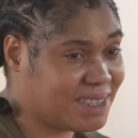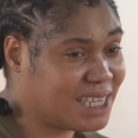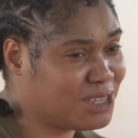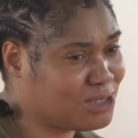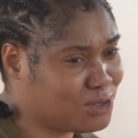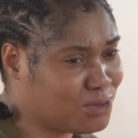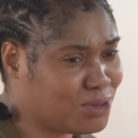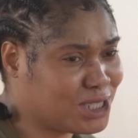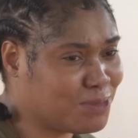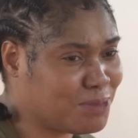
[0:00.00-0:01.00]
Thank you so
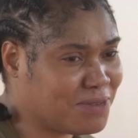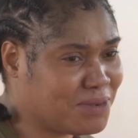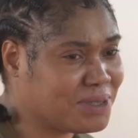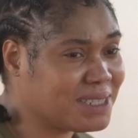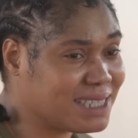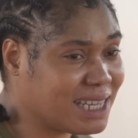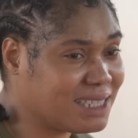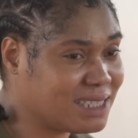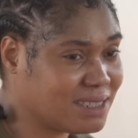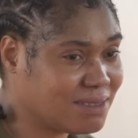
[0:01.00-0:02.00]
much, Mama, for understanding.